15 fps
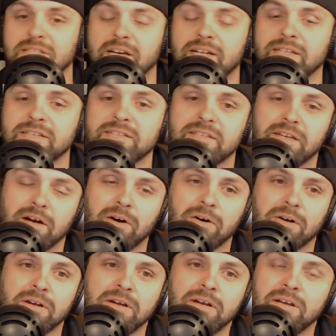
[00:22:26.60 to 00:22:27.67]
to see Hulk.
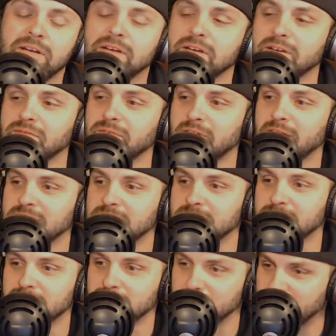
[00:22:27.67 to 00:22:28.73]
In fact,
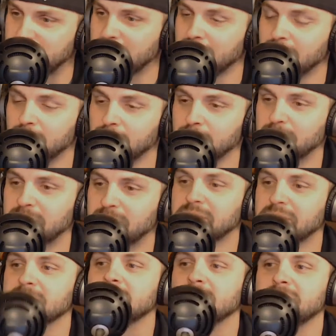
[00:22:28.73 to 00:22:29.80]
we got home and
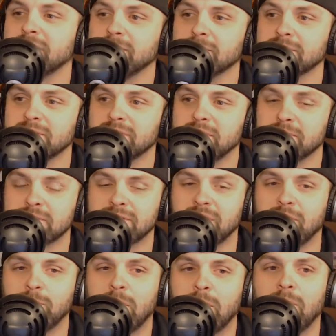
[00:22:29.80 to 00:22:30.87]
he was telling my
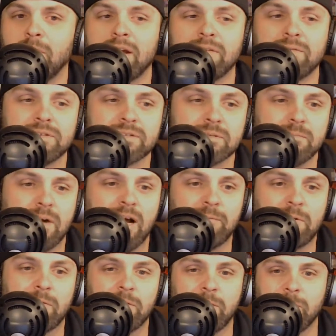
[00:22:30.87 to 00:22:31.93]
wife. He said, "Mommy,
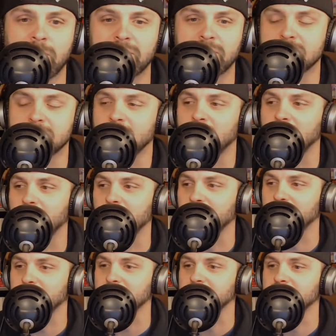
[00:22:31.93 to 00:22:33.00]
we went and saw Hulk,"
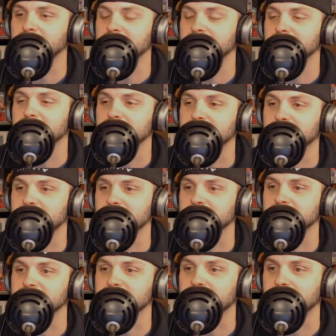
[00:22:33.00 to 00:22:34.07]
and she's
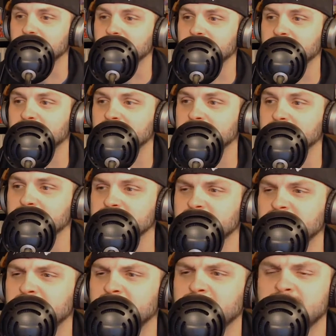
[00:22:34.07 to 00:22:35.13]
like, "Oh yeah." He goes, "Yeah."
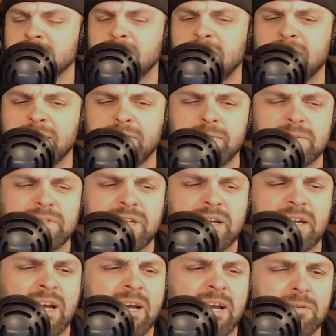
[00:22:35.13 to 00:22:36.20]
And Daddy, who was that guy
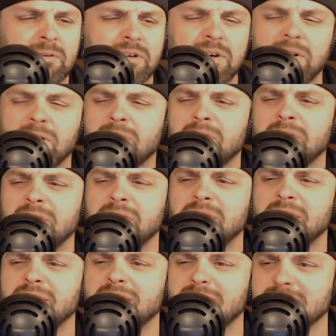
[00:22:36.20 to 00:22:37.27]
with the Hulk?
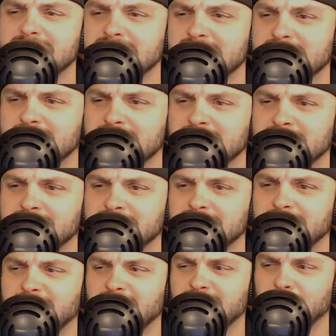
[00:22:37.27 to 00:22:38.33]
I said,
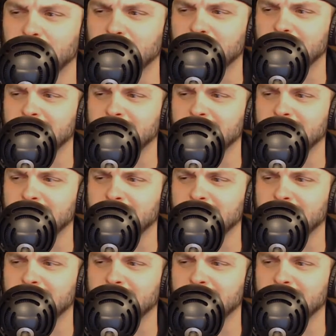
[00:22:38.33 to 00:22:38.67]
"Thor."